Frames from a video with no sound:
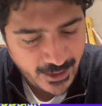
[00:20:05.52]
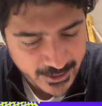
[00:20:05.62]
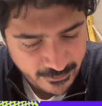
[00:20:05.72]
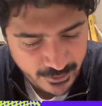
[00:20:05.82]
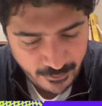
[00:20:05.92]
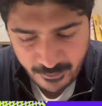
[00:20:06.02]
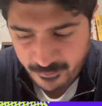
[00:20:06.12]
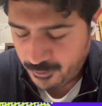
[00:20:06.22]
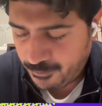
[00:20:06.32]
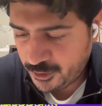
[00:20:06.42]
valid
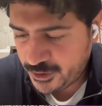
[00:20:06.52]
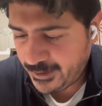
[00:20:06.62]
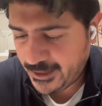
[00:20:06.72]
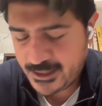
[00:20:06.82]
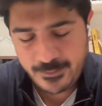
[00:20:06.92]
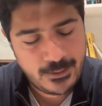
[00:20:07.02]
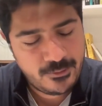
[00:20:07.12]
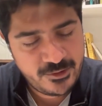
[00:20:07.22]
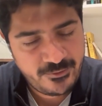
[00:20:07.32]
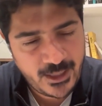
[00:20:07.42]
for prospects to be
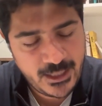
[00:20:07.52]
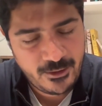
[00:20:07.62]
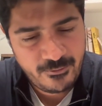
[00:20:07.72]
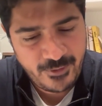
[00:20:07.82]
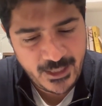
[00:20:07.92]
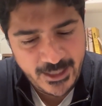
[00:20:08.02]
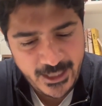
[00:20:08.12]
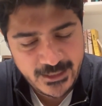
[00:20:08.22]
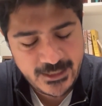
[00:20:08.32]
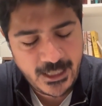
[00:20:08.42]
able to
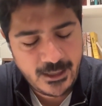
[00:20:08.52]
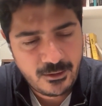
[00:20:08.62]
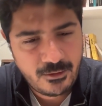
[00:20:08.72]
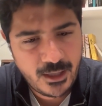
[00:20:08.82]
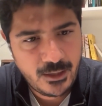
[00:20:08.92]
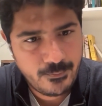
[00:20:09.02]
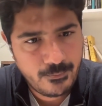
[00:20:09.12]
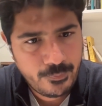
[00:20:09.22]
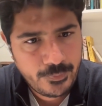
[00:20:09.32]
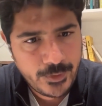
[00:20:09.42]
validate our